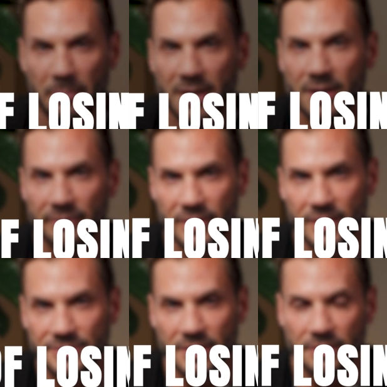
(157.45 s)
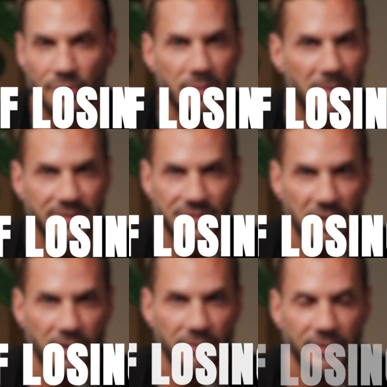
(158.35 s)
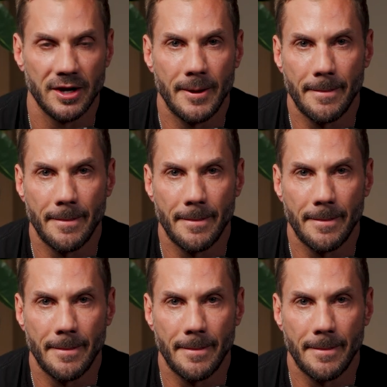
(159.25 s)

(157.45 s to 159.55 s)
Many of us, including myself,